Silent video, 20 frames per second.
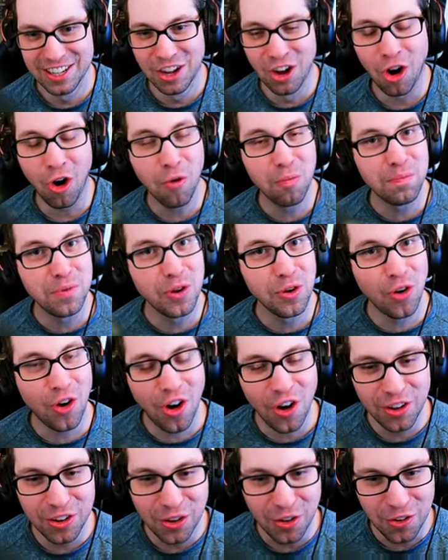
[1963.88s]
Hope you
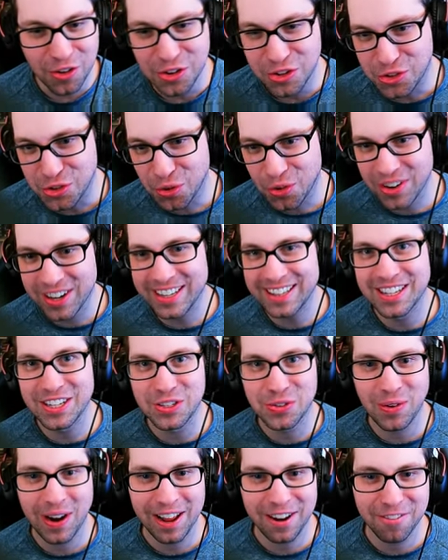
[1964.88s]
all are enjoying
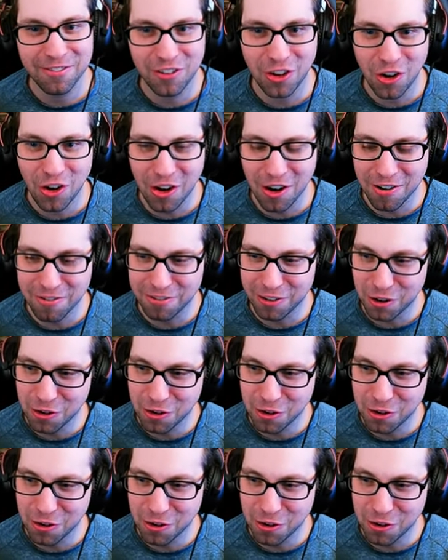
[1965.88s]
this round of golf.